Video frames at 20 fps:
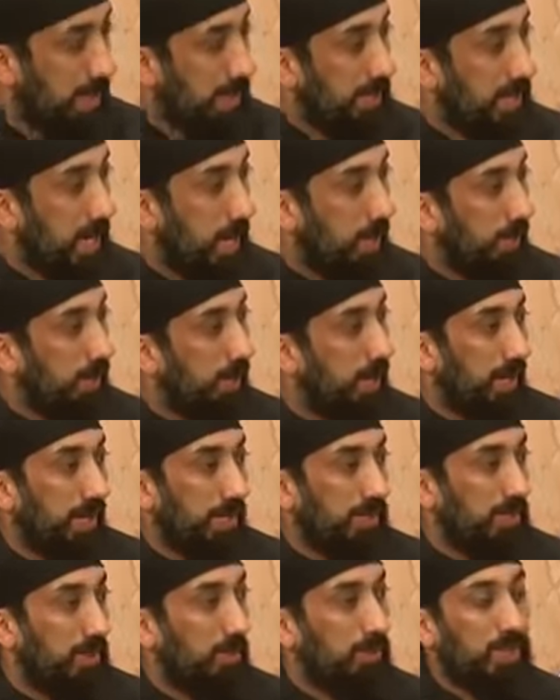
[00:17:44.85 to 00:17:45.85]
Now Allah
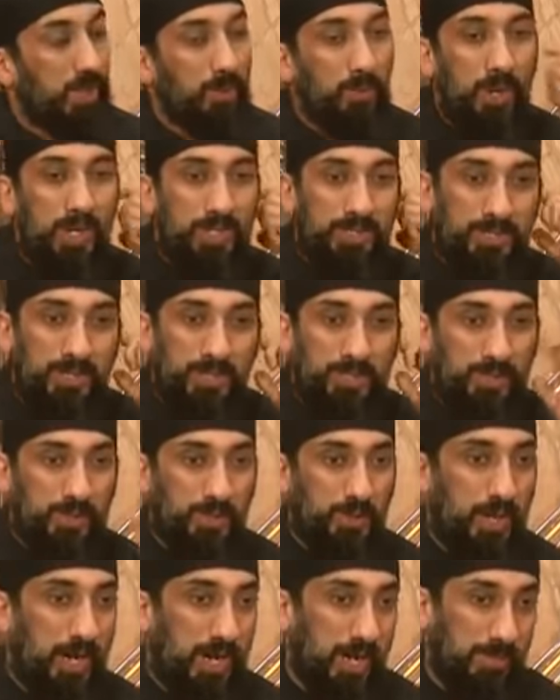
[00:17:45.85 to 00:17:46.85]
Azza wa Jal wants to
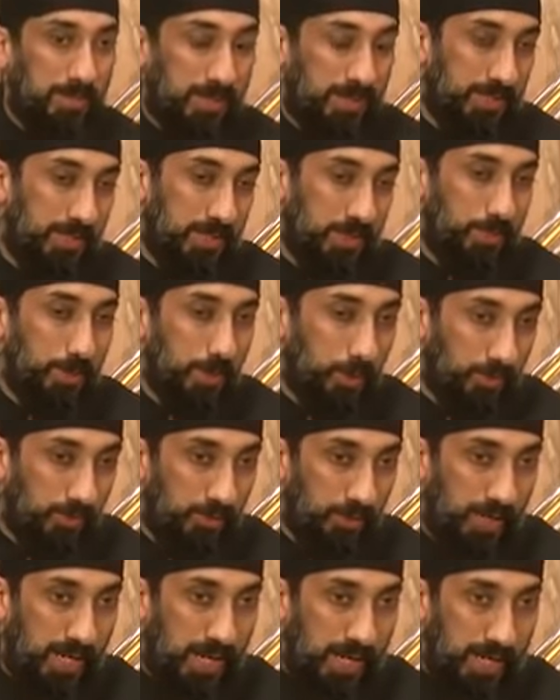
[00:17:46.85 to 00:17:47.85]
describe in this
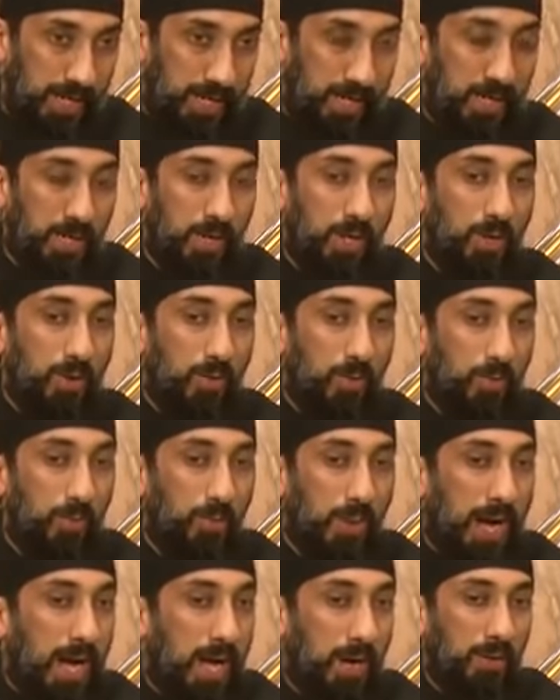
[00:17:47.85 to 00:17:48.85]
beautiful ayah,
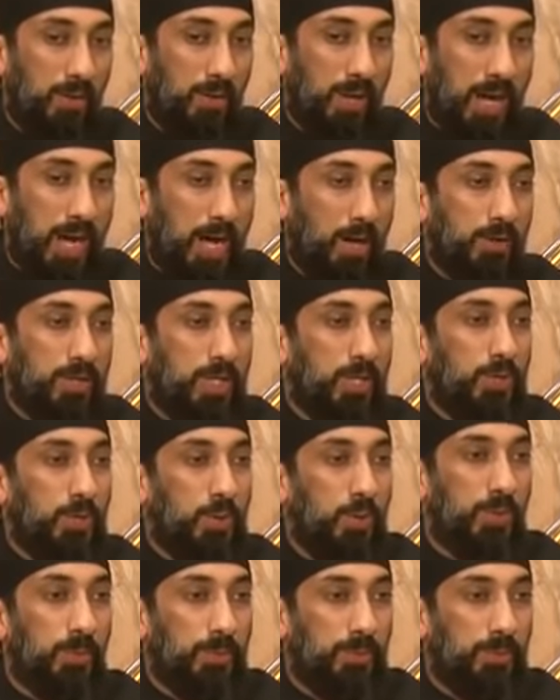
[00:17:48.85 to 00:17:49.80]
How can you